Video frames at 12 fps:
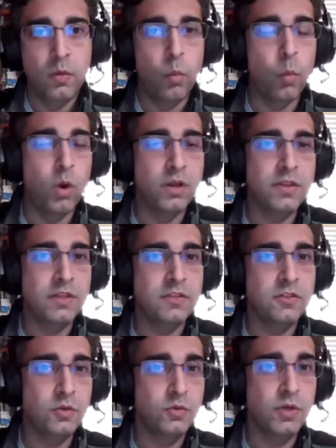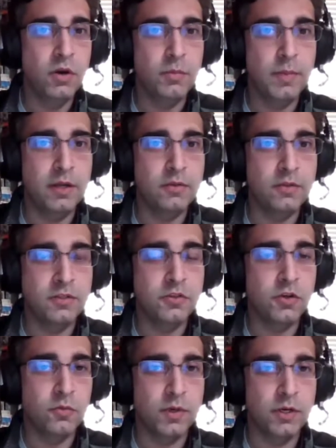One thing to note about these
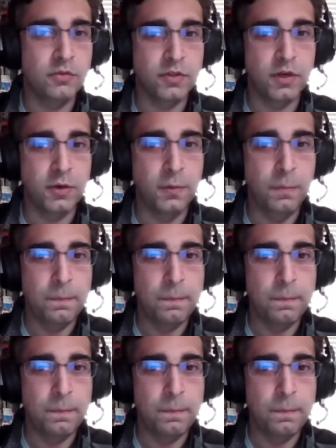careers, though,